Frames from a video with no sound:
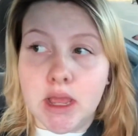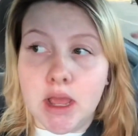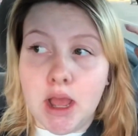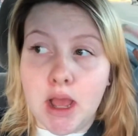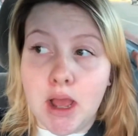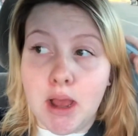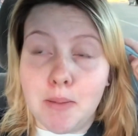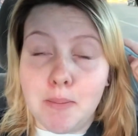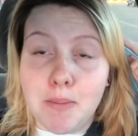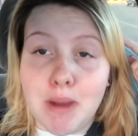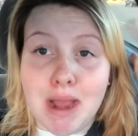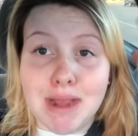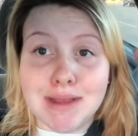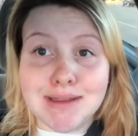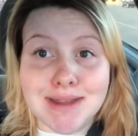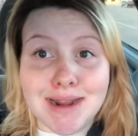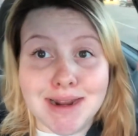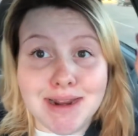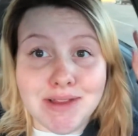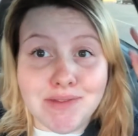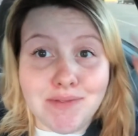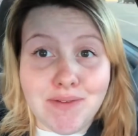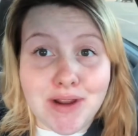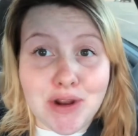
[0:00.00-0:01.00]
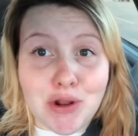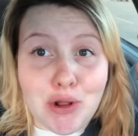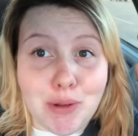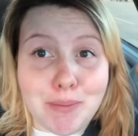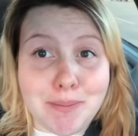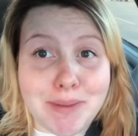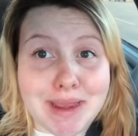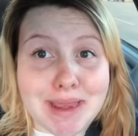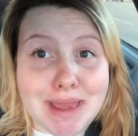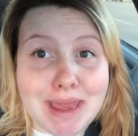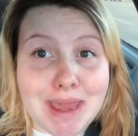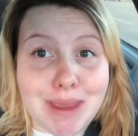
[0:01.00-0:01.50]
Um, I satisfied all
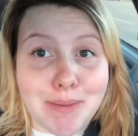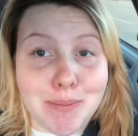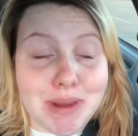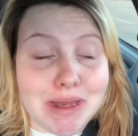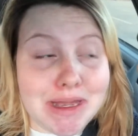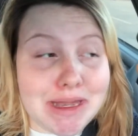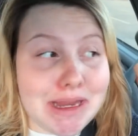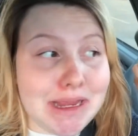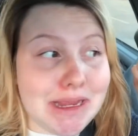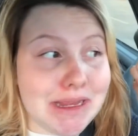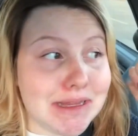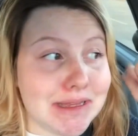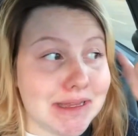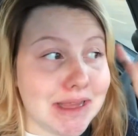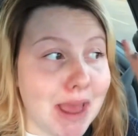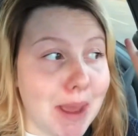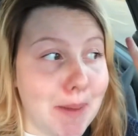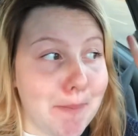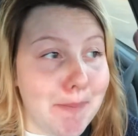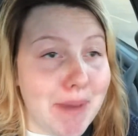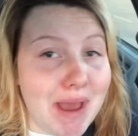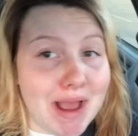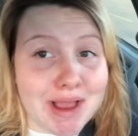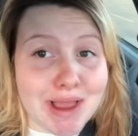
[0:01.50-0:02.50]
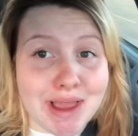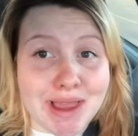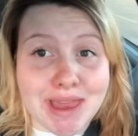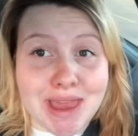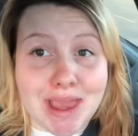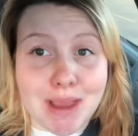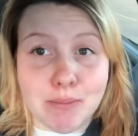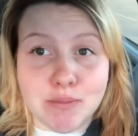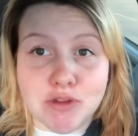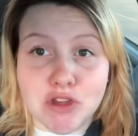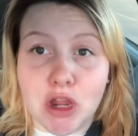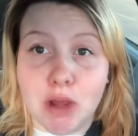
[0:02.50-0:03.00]
my gaming needs back at
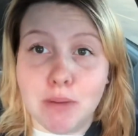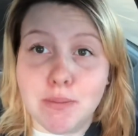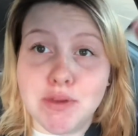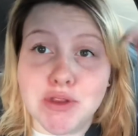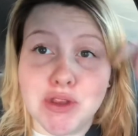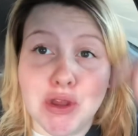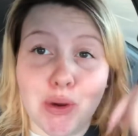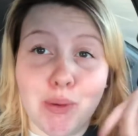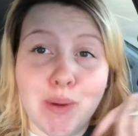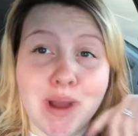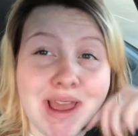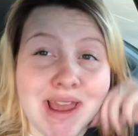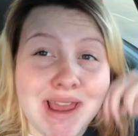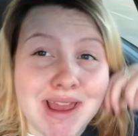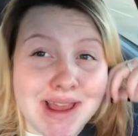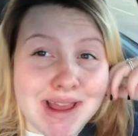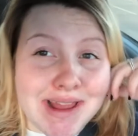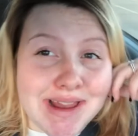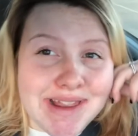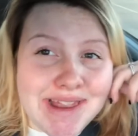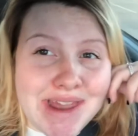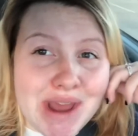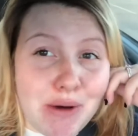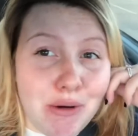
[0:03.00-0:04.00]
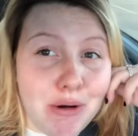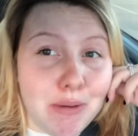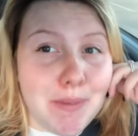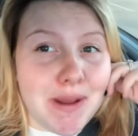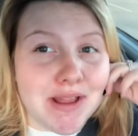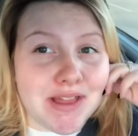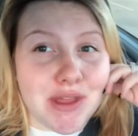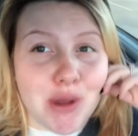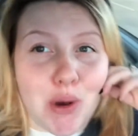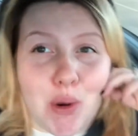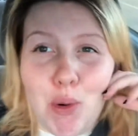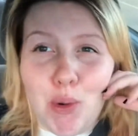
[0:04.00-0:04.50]
GameStop, so now I'm
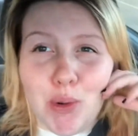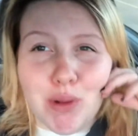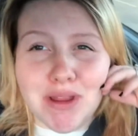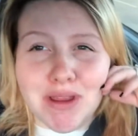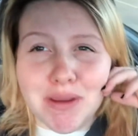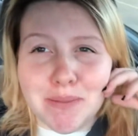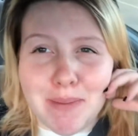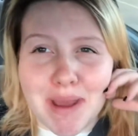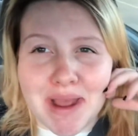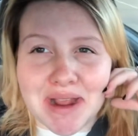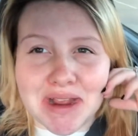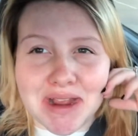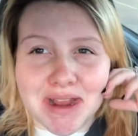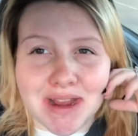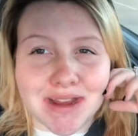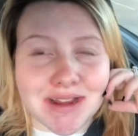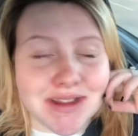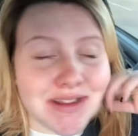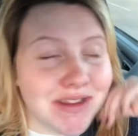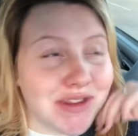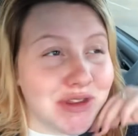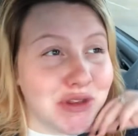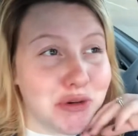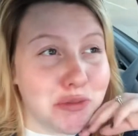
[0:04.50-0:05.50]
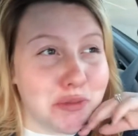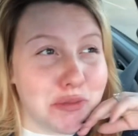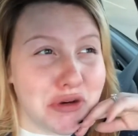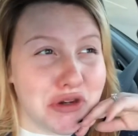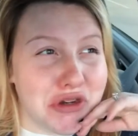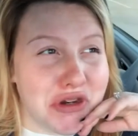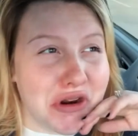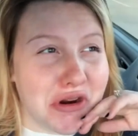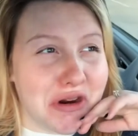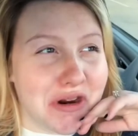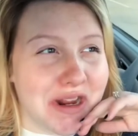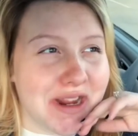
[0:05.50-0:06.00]
at the Holy Mecca Super
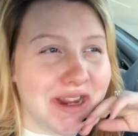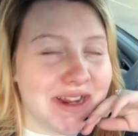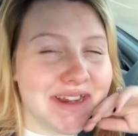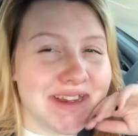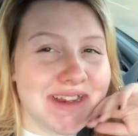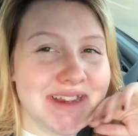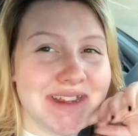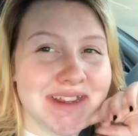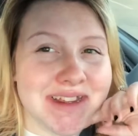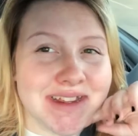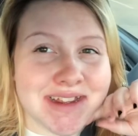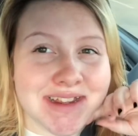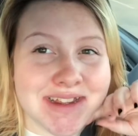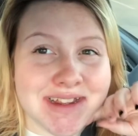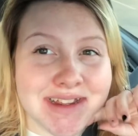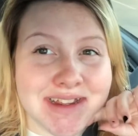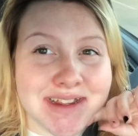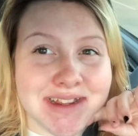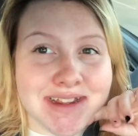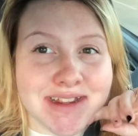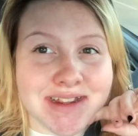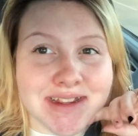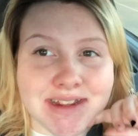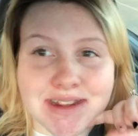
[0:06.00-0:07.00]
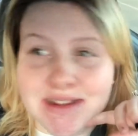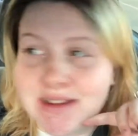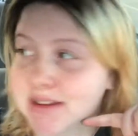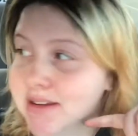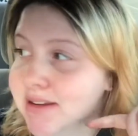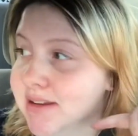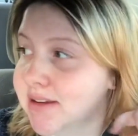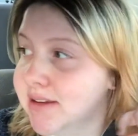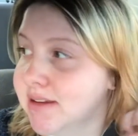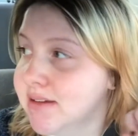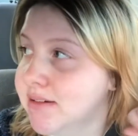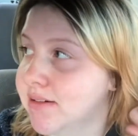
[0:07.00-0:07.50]
Target.
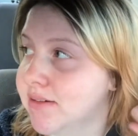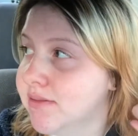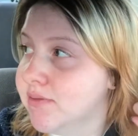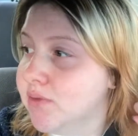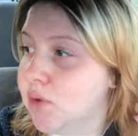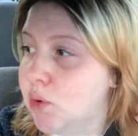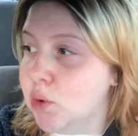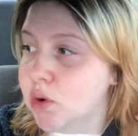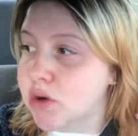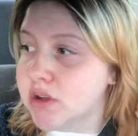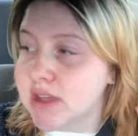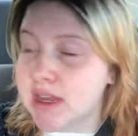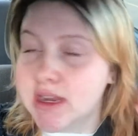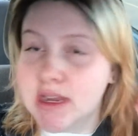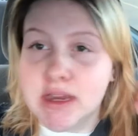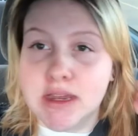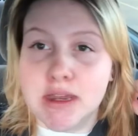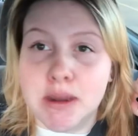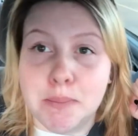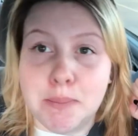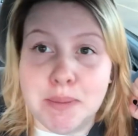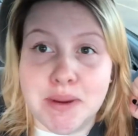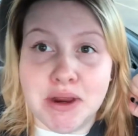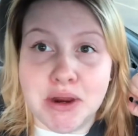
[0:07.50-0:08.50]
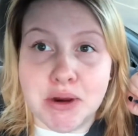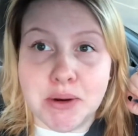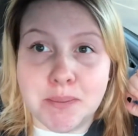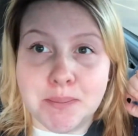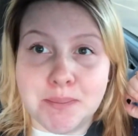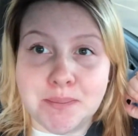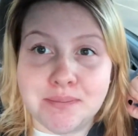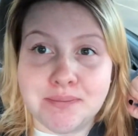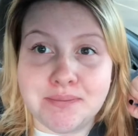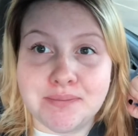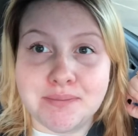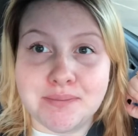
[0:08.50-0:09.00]
Of course, I'd end up here.
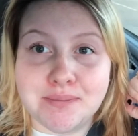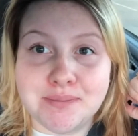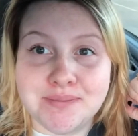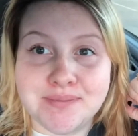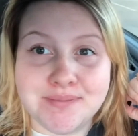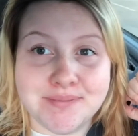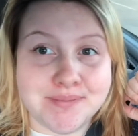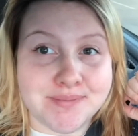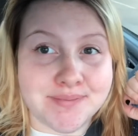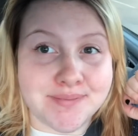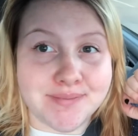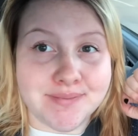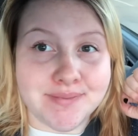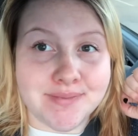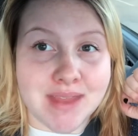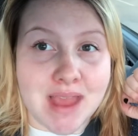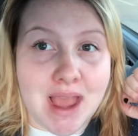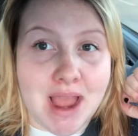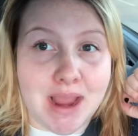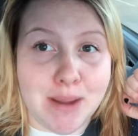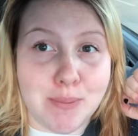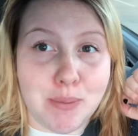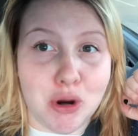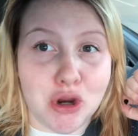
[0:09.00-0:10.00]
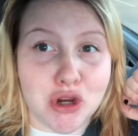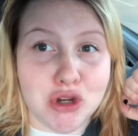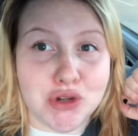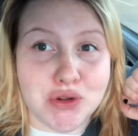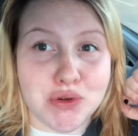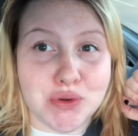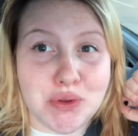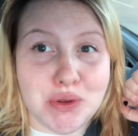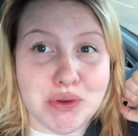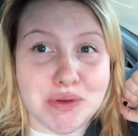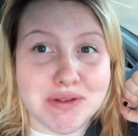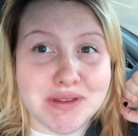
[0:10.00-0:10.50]
I parked too
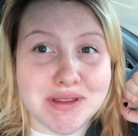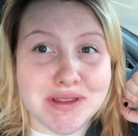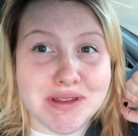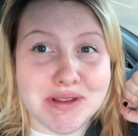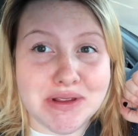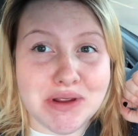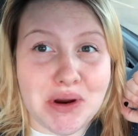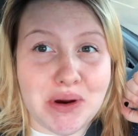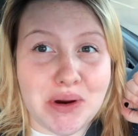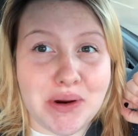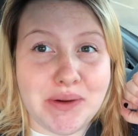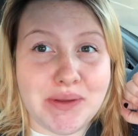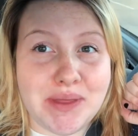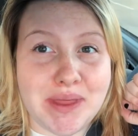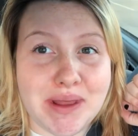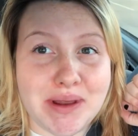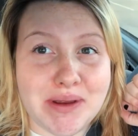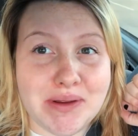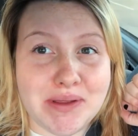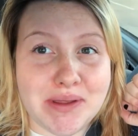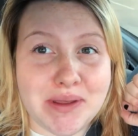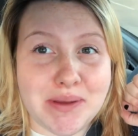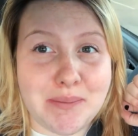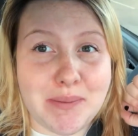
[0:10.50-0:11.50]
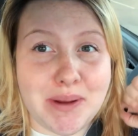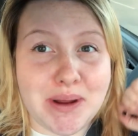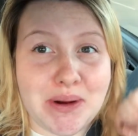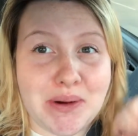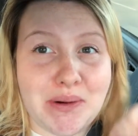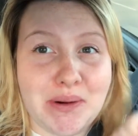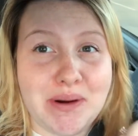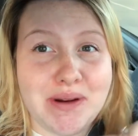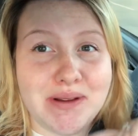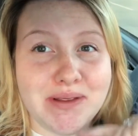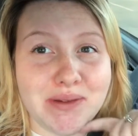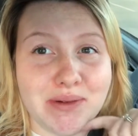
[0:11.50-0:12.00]
close to this car and they just hit my
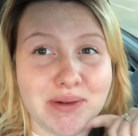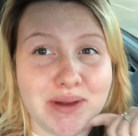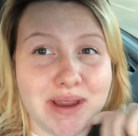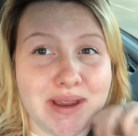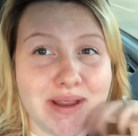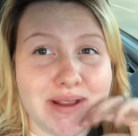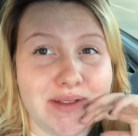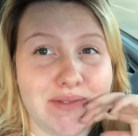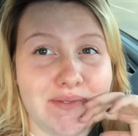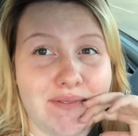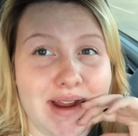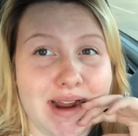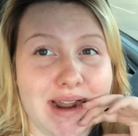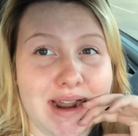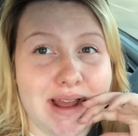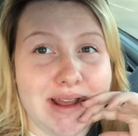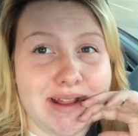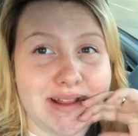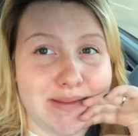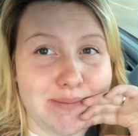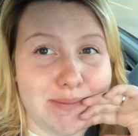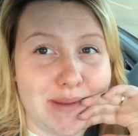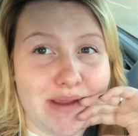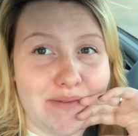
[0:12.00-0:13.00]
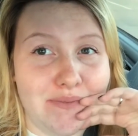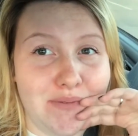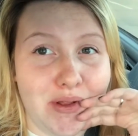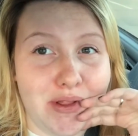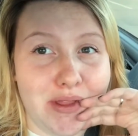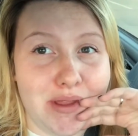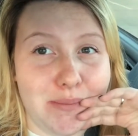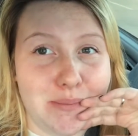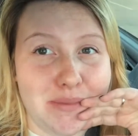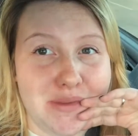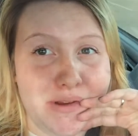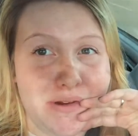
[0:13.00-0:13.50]
car. It's okay, it's fine. It's my fault,
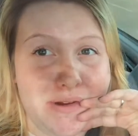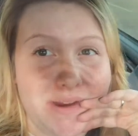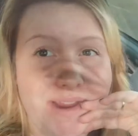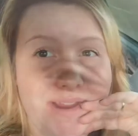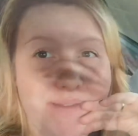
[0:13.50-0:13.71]
I'm sorry.